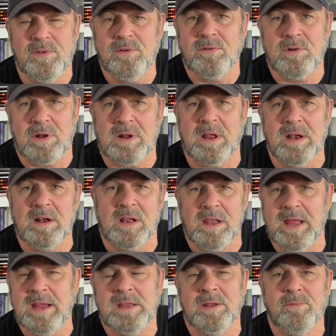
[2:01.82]
you can
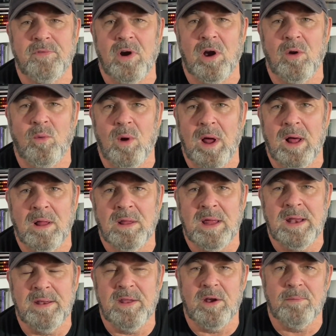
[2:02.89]
clean them very well
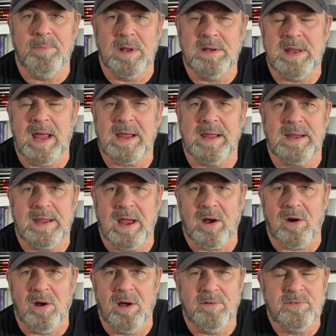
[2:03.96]
and they've been taken
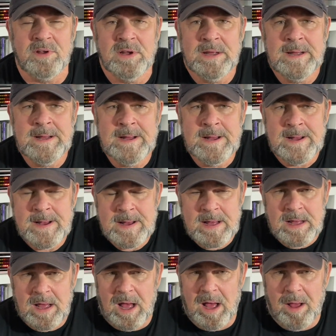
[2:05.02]
care of.
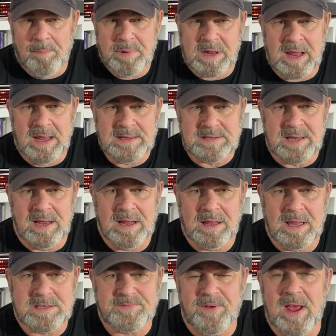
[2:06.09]
Um, because
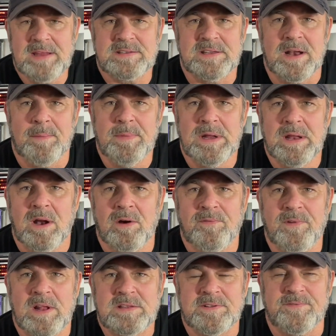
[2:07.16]
let's face it, I mean,
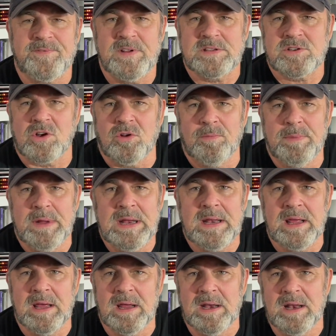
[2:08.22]
it's a physical
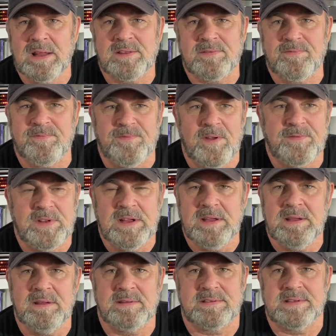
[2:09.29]
media and it's
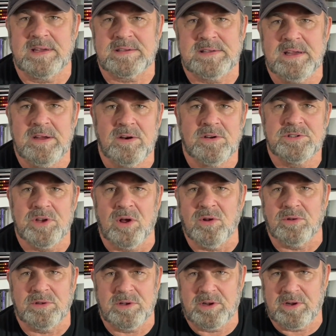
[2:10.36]
50, 60 years
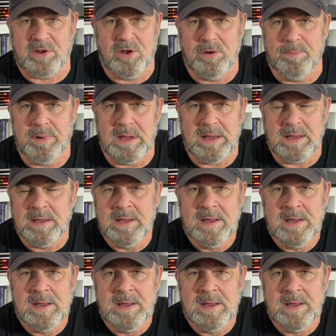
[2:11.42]
old, could be.